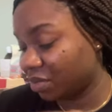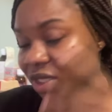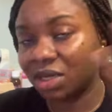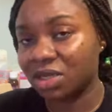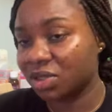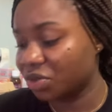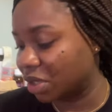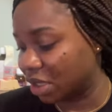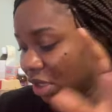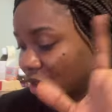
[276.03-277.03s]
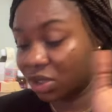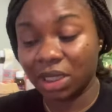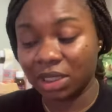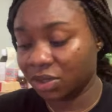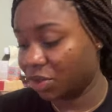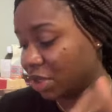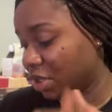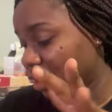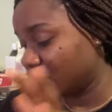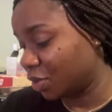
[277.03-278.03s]
He doesn't do anything, he doesn't like to do
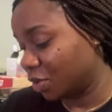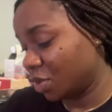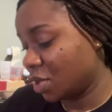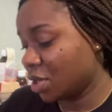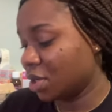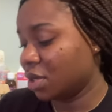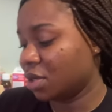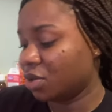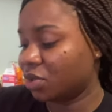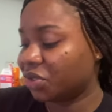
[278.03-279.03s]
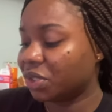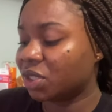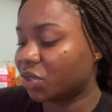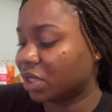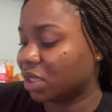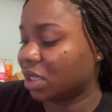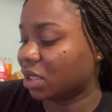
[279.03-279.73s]
anything, so he didn't really do anything.